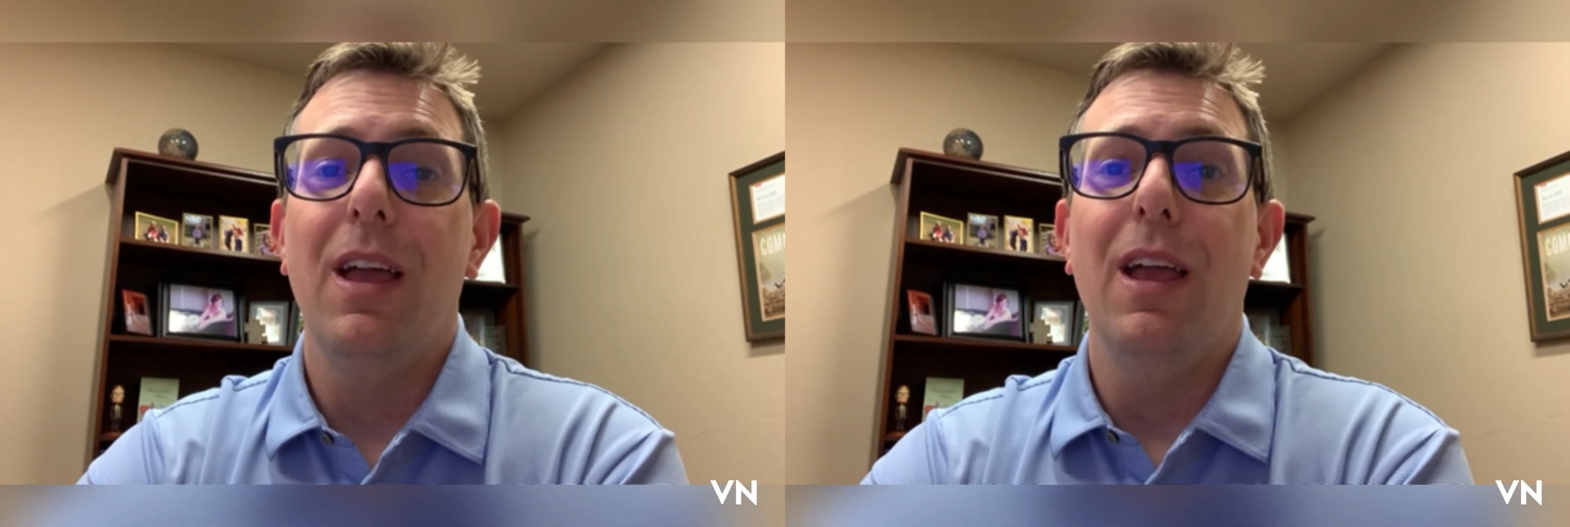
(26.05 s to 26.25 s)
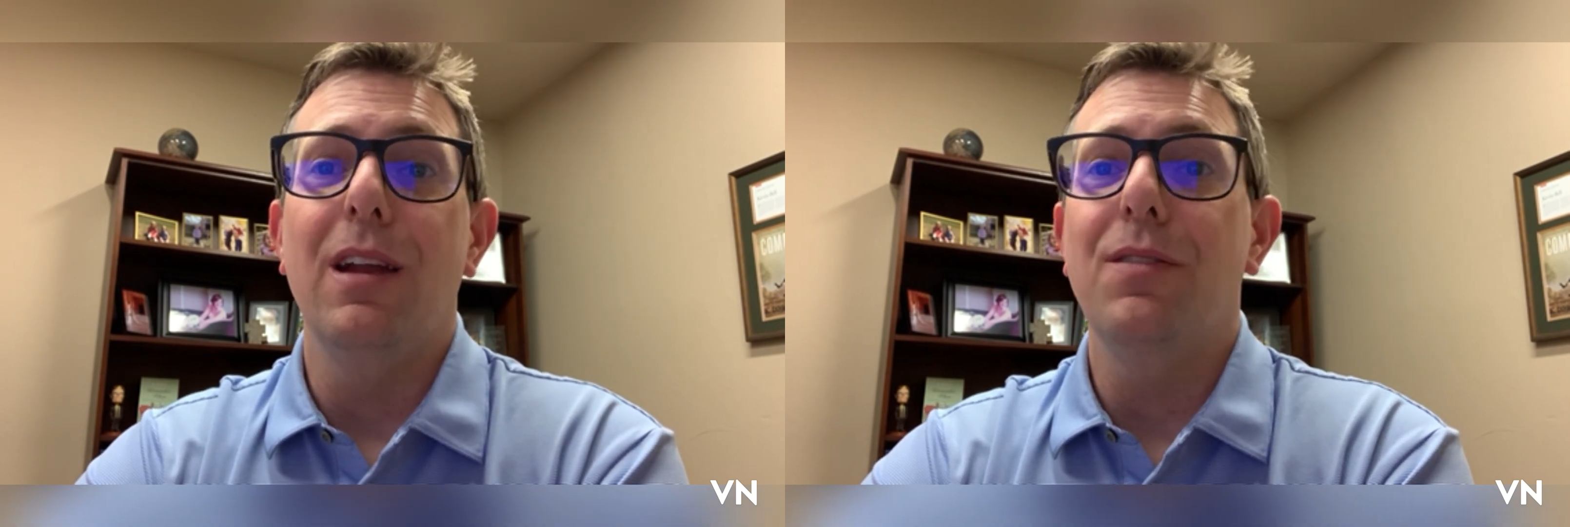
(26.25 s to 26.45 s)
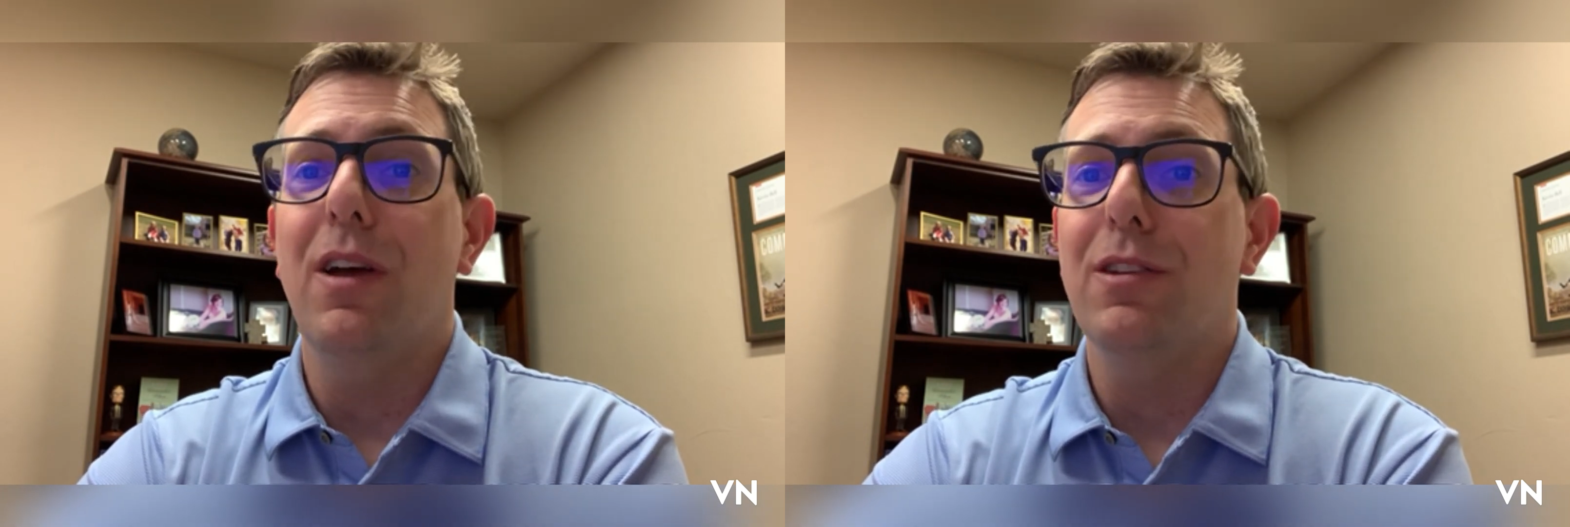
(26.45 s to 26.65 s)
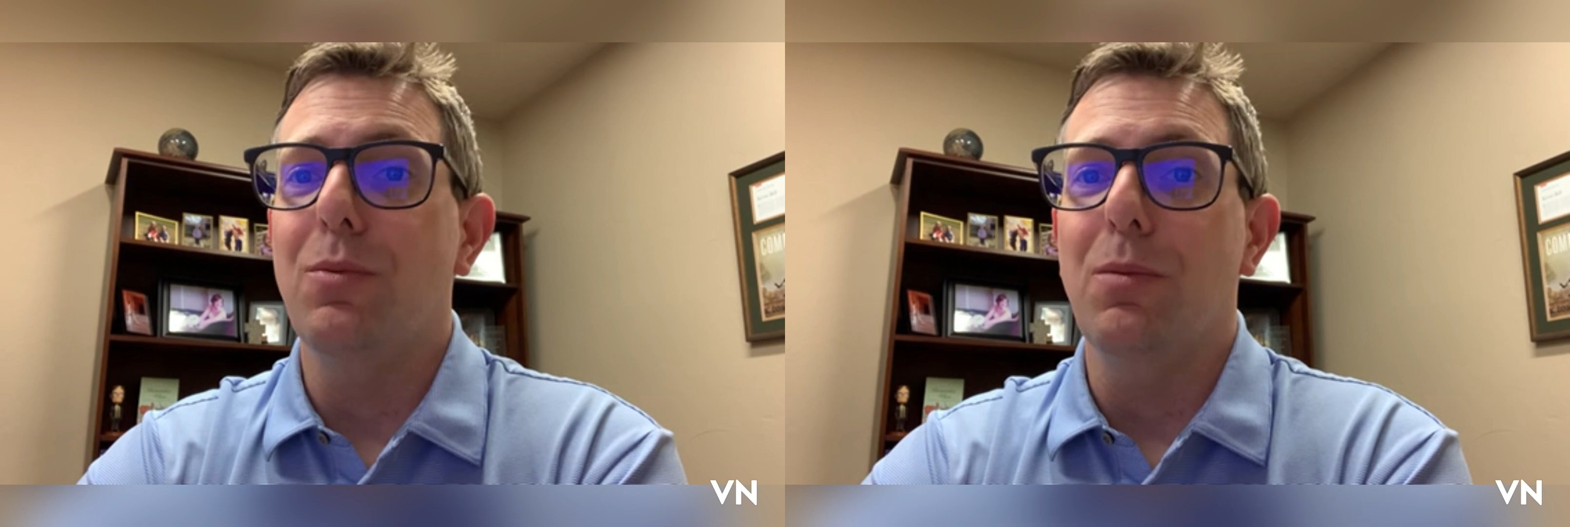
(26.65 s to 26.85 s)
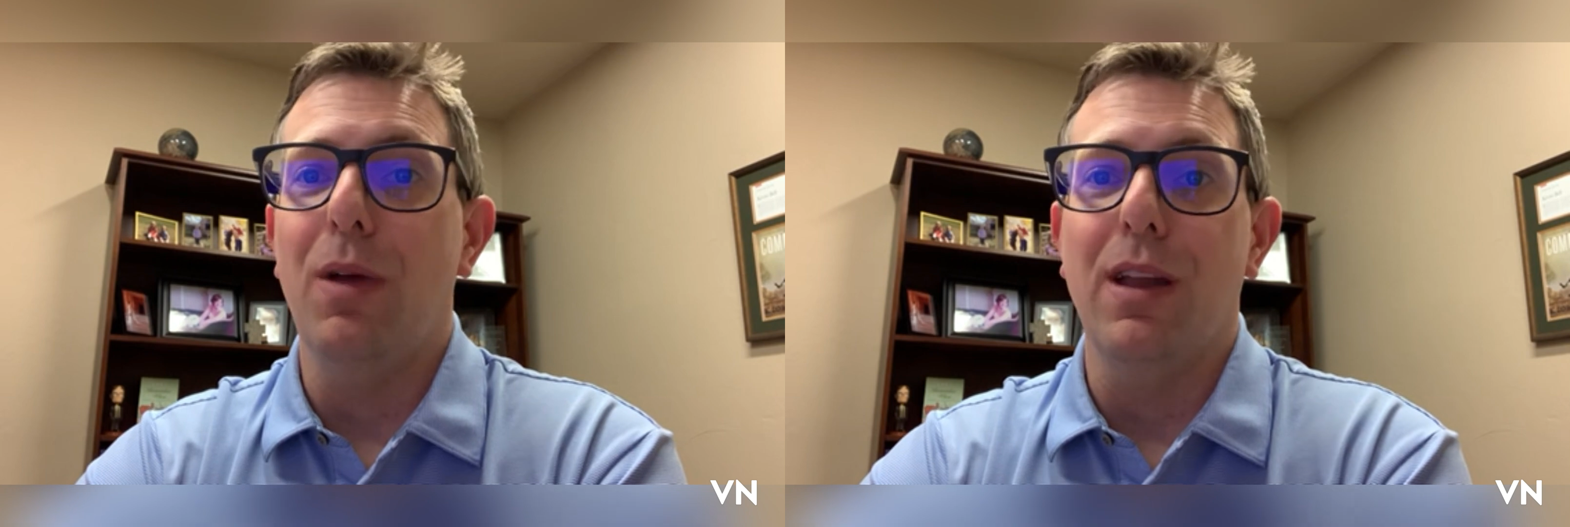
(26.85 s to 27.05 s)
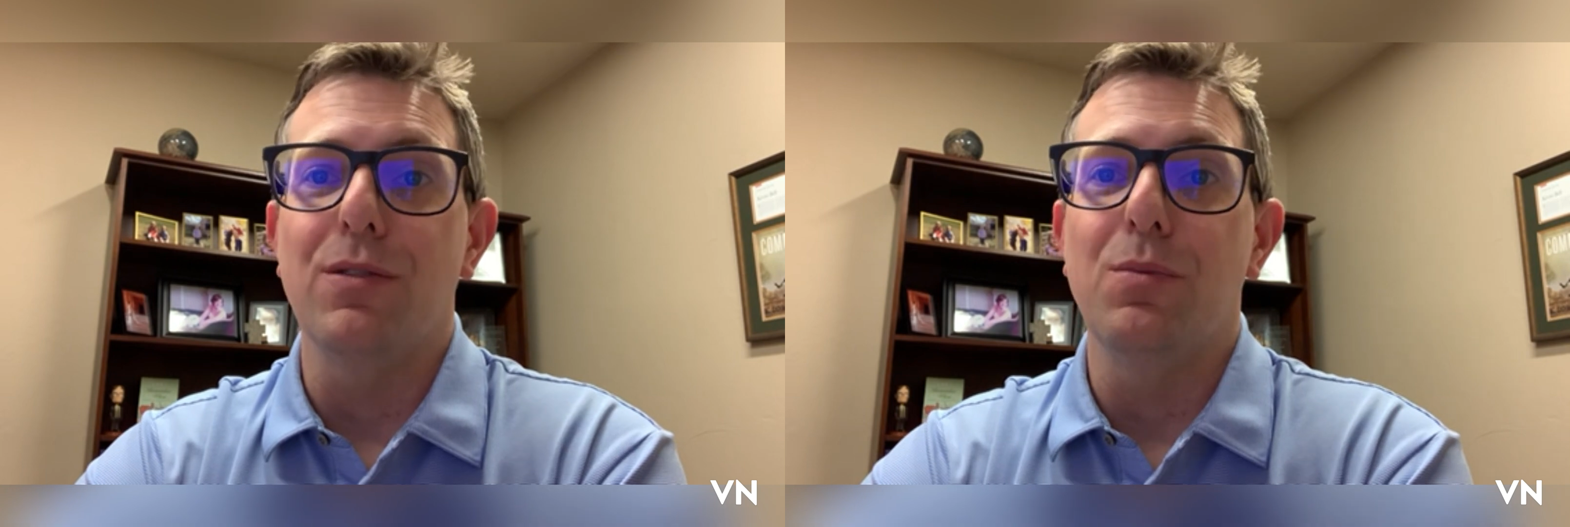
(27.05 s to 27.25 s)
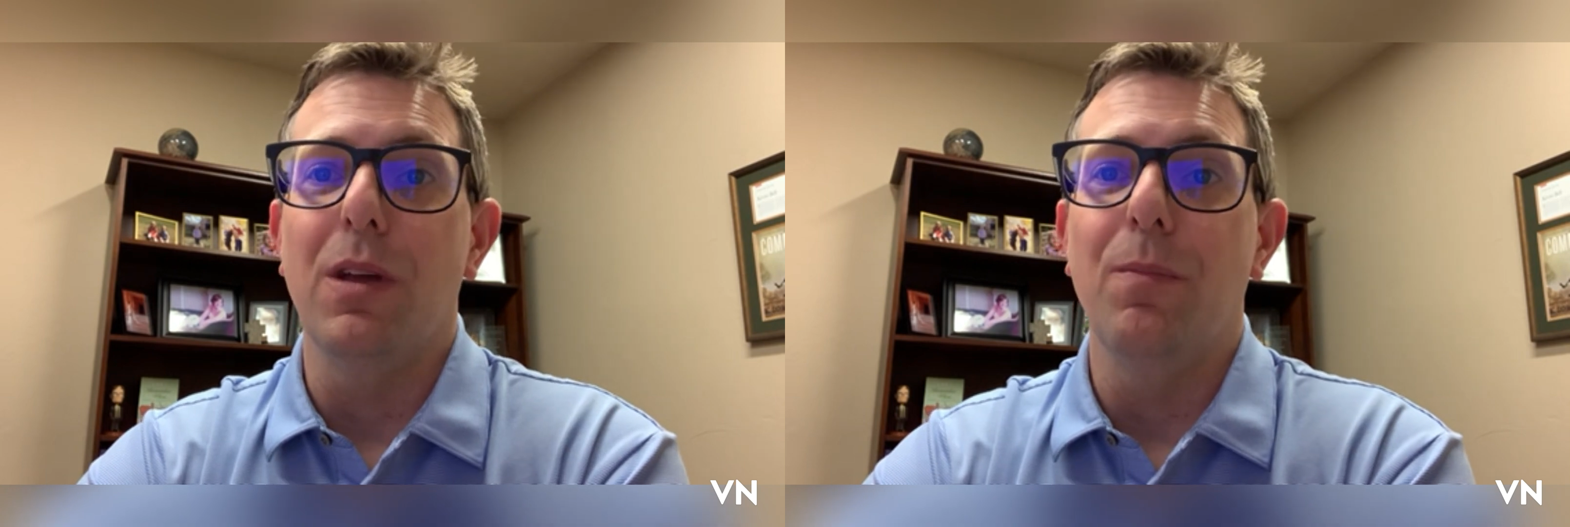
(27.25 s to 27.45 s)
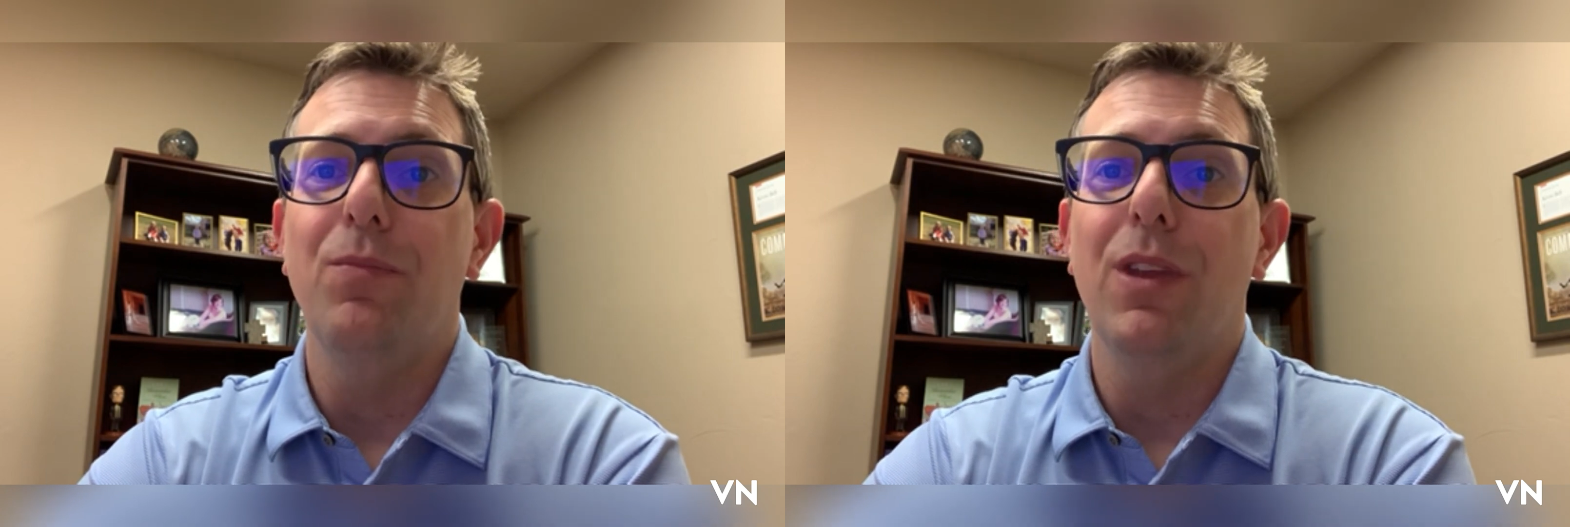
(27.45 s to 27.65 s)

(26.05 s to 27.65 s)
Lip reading: and investment management.